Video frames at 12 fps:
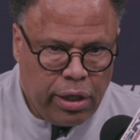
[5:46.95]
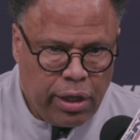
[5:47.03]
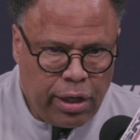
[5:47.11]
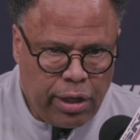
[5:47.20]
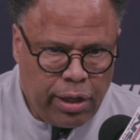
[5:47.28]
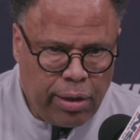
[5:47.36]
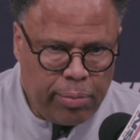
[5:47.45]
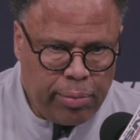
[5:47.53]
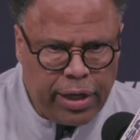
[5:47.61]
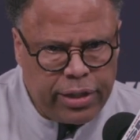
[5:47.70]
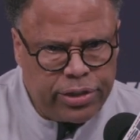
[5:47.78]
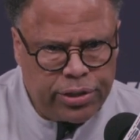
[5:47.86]

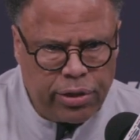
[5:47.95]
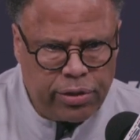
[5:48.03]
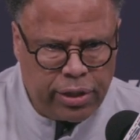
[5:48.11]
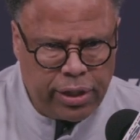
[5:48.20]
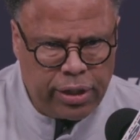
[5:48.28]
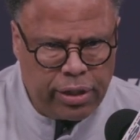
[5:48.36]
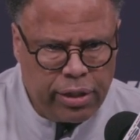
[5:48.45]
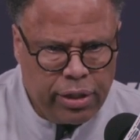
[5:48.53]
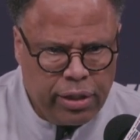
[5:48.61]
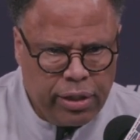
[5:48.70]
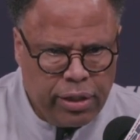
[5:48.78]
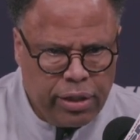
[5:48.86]
And certainly,
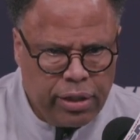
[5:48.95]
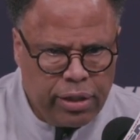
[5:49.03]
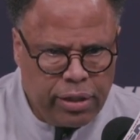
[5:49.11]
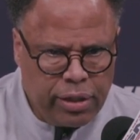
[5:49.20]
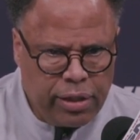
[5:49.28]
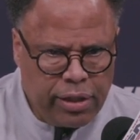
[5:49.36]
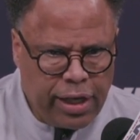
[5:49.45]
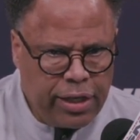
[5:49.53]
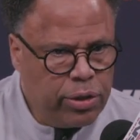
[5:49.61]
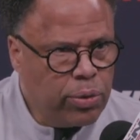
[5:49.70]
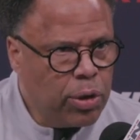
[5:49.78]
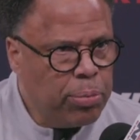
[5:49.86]
they
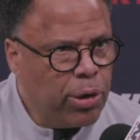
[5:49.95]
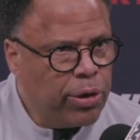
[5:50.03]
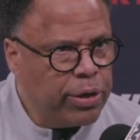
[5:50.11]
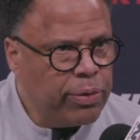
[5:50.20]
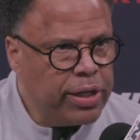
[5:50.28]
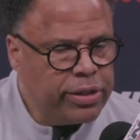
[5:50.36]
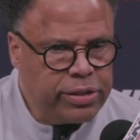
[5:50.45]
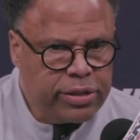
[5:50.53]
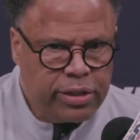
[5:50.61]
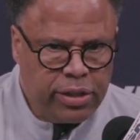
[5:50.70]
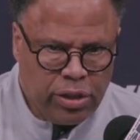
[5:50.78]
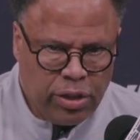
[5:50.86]
knew where Brody
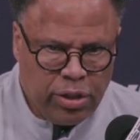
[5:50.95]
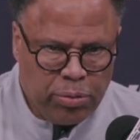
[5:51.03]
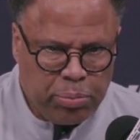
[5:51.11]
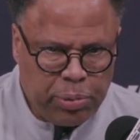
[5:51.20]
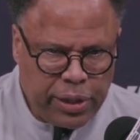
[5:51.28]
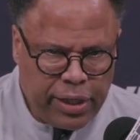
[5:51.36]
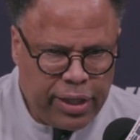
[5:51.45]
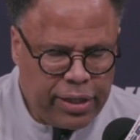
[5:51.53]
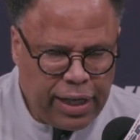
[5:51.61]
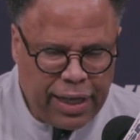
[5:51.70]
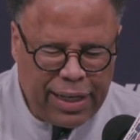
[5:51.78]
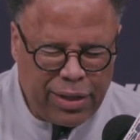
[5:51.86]
was. But
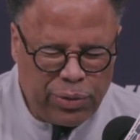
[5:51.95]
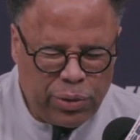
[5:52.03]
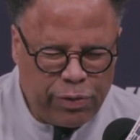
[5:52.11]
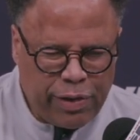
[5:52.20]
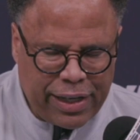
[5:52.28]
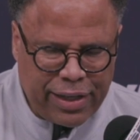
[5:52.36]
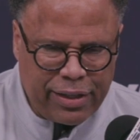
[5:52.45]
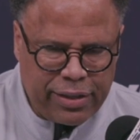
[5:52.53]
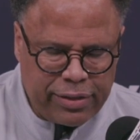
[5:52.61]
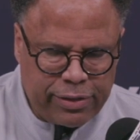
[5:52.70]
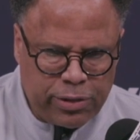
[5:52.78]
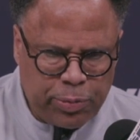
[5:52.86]
again, I don't know if I
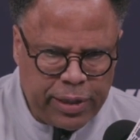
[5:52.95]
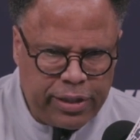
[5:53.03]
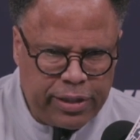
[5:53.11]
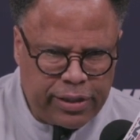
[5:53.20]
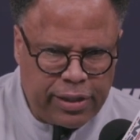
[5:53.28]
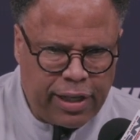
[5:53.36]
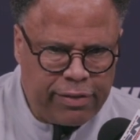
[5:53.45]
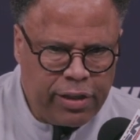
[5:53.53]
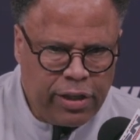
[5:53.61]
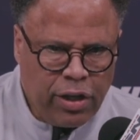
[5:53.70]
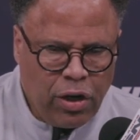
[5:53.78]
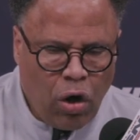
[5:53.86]
can speak this enough.
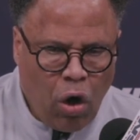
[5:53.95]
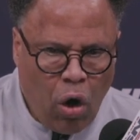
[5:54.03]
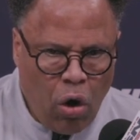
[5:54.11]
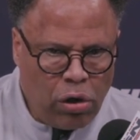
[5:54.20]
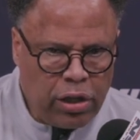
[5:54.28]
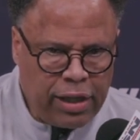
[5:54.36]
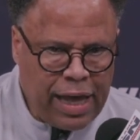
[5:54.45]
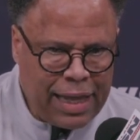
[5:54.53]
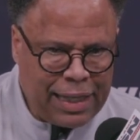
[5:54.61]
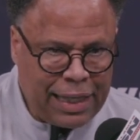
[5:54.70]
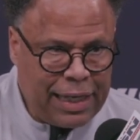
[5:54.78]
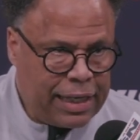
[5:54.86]
All of
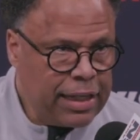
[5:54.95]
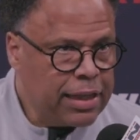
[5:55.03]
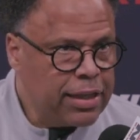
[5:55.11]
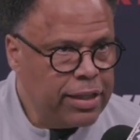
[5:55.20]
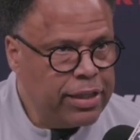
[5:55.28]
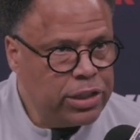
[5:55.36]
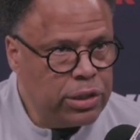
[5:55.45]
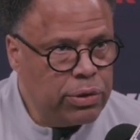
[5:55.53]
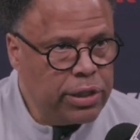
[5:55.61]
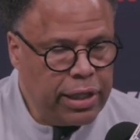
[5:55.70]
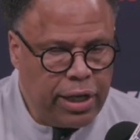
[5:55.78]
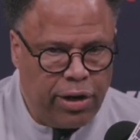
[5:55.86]
that length is
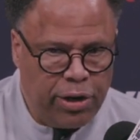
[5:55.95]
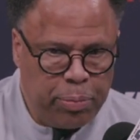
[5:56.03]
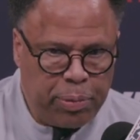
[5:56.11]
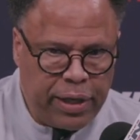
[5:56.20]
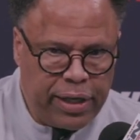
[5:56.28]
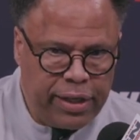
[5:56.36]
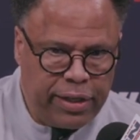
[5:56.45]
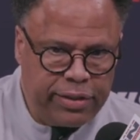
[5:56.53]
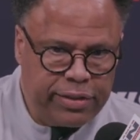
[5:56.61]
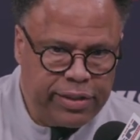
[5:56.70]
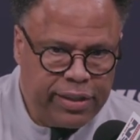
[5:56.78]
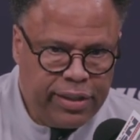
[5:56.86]
really hard to play
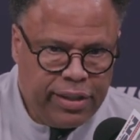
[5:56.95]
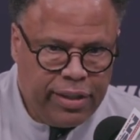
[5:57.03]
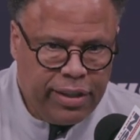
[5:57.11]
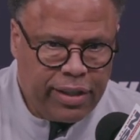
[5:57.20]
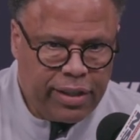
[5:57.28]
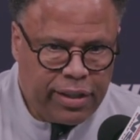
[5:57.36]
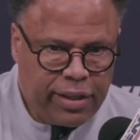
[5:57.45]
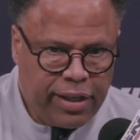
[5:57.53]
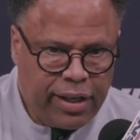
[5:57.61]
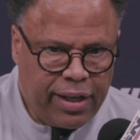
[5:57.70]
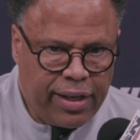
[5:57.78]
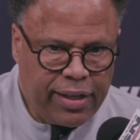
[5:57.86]
against. And
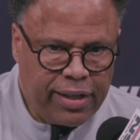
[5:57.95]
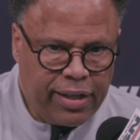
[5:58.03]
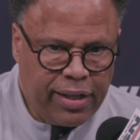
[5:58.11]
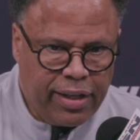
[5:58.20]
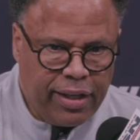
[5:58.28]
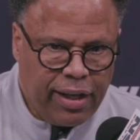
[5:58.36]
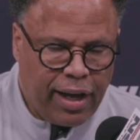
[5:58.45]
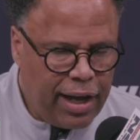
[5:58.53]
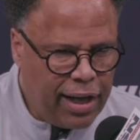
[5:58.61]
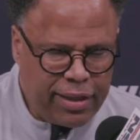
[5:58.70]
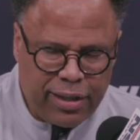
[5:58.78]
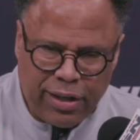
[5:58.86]

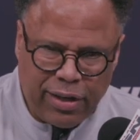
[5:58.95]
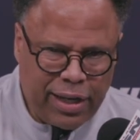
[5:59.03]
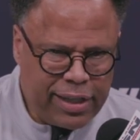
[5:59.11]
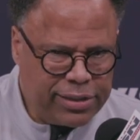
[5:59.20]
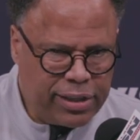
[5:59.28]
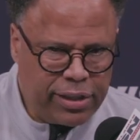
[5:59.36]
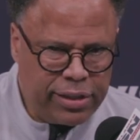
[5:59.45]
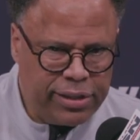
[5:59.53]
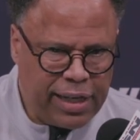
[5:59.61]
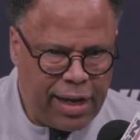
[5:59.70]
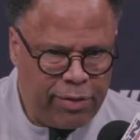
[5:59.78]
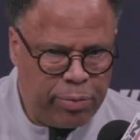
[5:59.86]
I think our guys did a good
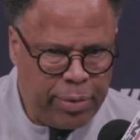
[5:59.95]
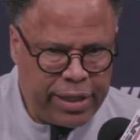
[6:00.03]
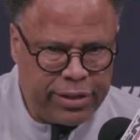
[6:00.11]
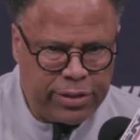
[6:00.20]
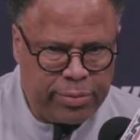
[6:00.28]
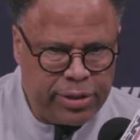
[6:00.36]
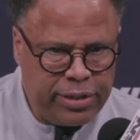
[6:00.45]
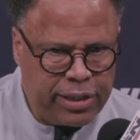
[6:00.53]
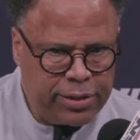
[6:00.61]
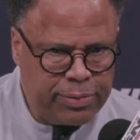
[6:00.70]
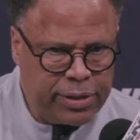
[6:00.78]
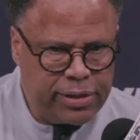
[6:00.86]
job of making some
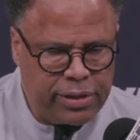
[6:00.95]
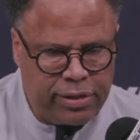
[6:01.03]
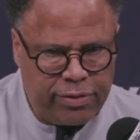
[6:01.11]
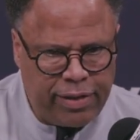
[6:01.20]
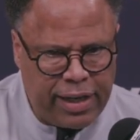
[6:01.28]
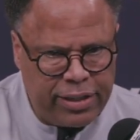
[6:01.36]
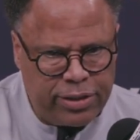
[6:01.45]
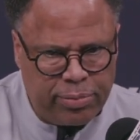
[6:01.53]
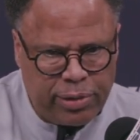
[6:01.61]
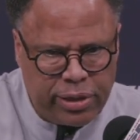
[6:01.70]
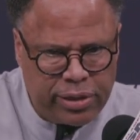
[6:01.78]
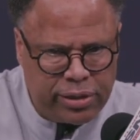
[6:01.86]
adjustments and finding
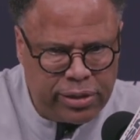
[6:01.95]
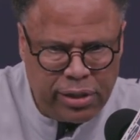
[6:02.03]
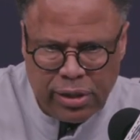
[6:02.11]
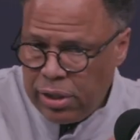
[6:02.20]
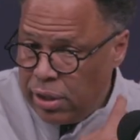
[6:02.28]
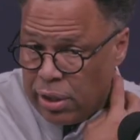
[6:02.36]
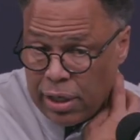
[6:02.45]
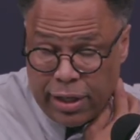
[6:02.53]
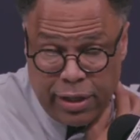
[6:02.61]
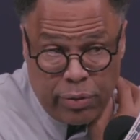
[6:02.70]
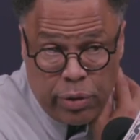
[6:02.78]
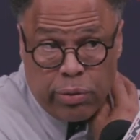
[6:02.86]
some looks. And I
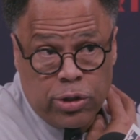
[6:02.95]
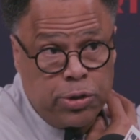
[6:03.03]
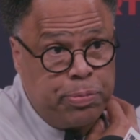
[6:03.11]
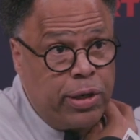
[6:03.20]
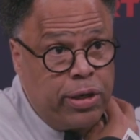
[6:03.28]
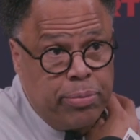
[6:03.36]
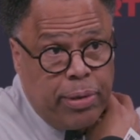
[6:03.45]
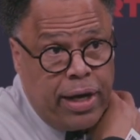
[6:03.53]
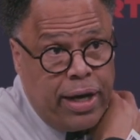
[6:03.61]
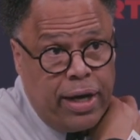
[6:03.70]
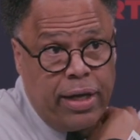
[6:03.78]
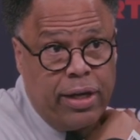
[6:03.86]
think we spurred
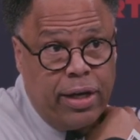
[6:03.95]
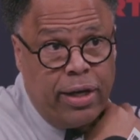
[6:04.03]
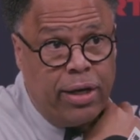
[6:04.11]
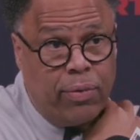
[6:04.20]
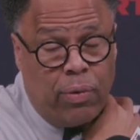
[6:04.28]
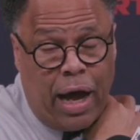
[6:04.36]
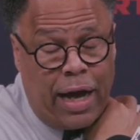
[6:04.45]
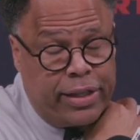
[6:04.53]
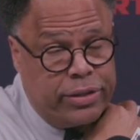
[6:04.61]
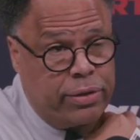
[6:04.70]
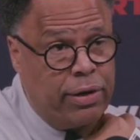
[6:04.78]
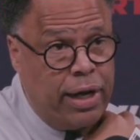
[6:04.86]
by a
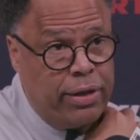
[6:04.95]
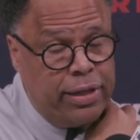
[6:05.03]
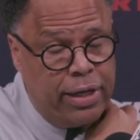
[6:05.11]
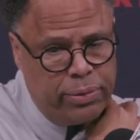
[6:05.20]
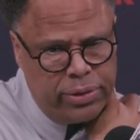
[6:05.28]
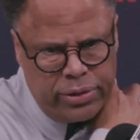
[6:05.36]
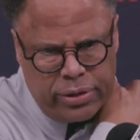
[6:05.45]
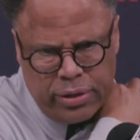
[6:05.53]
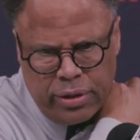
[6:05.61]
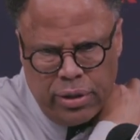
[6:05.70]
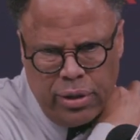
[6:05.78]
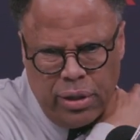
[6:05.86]
raucous crowd. That was
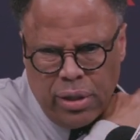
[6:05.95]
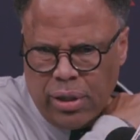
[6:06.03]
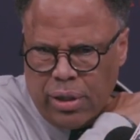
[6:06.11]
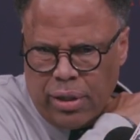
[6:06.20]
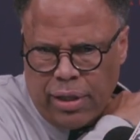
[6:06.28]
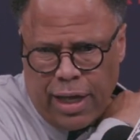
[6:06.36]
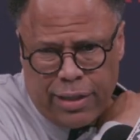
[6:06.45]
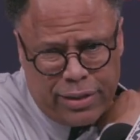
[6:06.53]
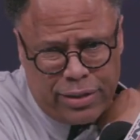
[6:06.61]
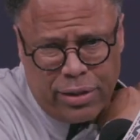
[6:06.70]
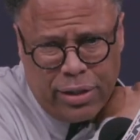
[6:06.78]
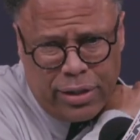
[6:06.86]

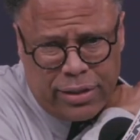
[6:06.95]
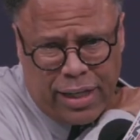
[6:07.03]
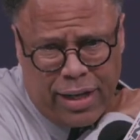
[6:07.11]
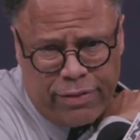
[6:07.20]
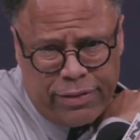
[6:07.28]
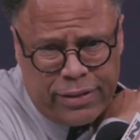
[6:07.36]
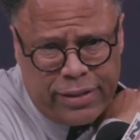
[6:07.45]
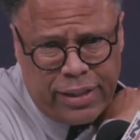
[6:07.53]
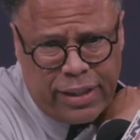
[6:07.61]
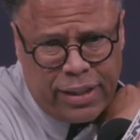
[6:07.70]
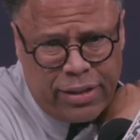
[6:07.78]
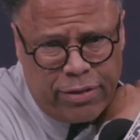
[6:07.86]
as good as I've
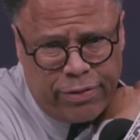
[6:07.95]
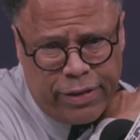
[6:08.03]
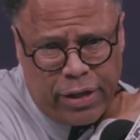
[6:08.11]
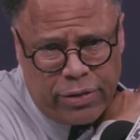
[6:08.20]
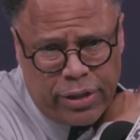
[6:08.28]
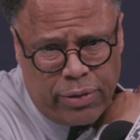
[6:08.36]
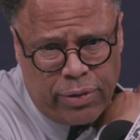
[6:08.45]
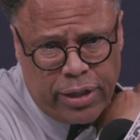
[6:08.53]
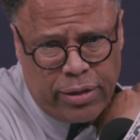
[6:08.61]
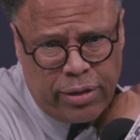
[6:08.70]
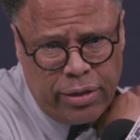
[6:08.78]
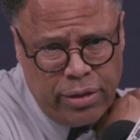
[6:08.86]
seen or felt the
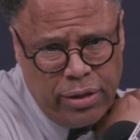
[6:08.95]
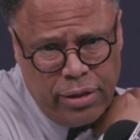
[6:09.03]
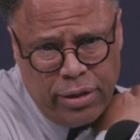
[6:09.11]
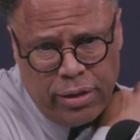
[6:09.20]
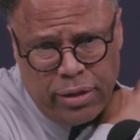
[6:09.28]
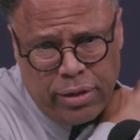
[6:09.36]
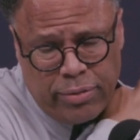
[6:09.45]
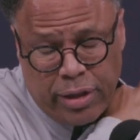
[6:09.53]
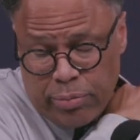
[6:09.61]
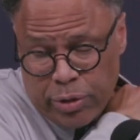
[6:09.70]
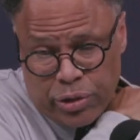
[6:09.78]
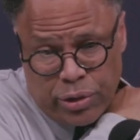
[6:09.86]
arena.
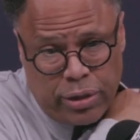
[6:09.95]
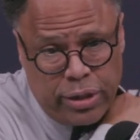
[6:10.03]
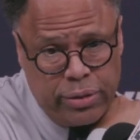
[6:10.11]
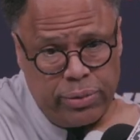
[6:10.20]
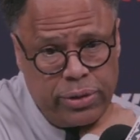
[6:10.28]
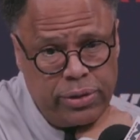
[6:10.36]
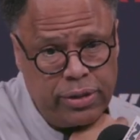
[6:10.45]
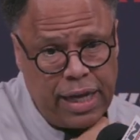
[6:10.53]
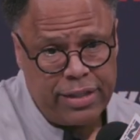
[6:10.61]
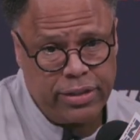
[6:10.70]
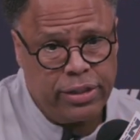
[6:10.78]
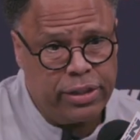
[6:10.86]
Maybe Missouri was
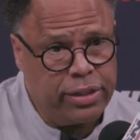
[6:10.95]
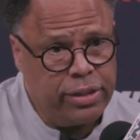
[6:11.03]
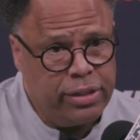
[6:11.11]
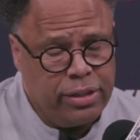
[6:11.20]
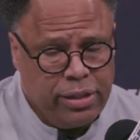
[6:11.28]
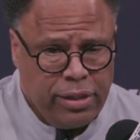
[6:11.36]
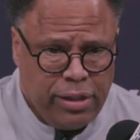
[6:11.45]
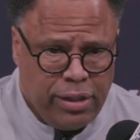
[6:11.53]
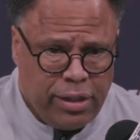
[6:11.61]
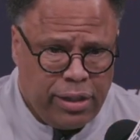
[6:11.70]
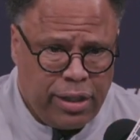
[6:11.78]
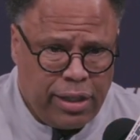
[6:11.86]
as good,
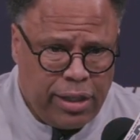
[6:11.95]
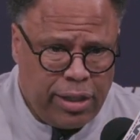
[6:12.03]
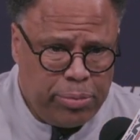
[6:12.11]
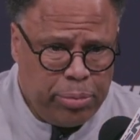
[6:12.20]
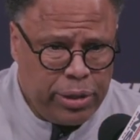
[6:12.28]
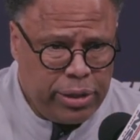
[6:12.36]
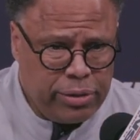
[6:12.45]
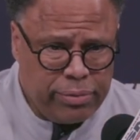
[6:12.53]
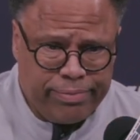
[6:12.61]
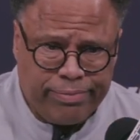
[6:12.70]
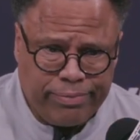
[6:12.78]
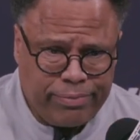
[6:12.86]
but
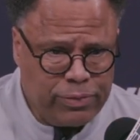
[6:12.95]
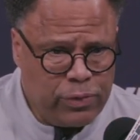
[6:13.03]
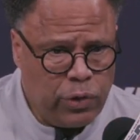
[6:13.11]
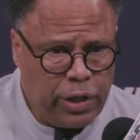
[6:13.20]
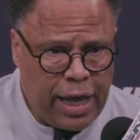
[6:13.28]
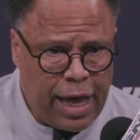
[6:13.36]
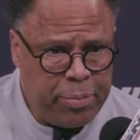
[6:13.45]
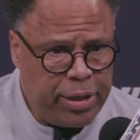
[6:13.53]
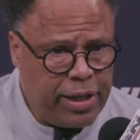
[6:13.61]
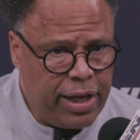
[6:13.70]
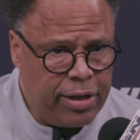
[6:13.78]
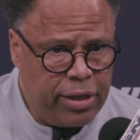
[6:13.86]
really happy
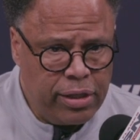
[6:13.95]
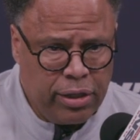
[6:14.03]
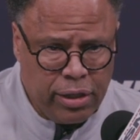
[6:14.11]
that